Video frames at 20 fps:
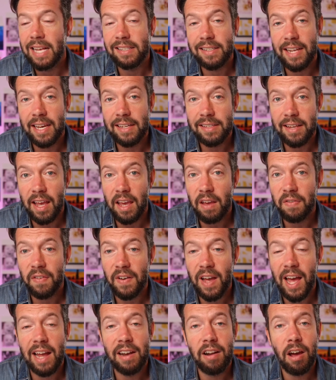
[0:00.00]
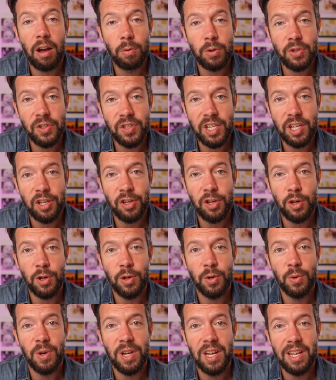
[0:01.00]
Stay safe, and I will see
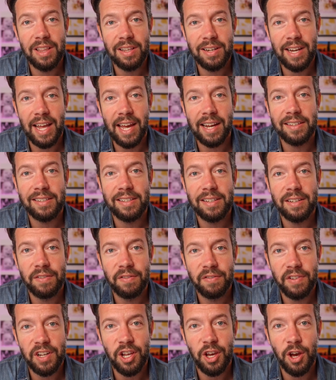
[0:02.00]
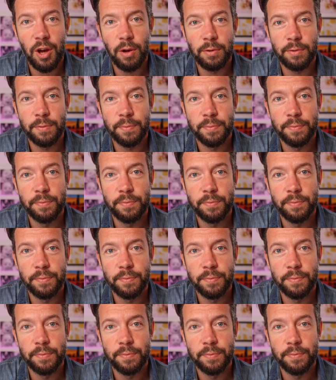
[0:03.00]
you in the next video.